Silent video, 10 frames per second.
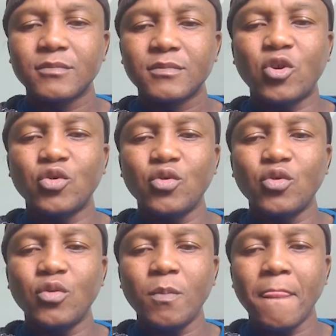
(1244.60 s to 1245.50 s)
equal
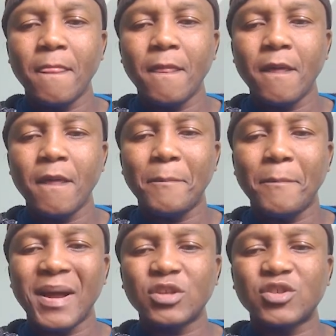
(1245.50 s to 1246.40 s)
to
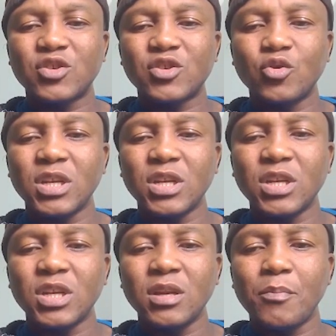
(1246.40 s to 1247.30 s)
particular solution
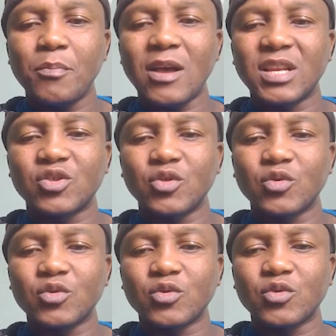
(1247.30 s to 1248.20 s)
plus auxiliary
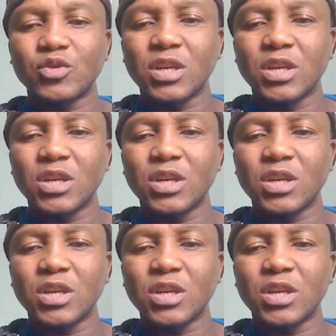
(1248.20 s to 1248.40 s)
solution.